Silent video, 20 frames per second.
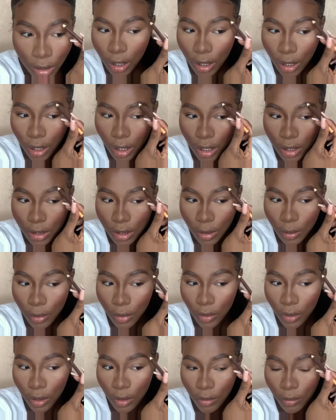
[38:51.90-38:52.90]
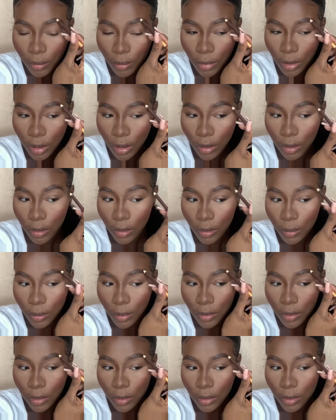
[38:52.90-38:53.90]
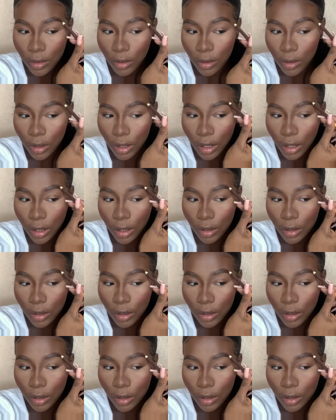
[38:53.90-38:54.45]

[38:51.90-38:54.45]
That's a brow makeup. You can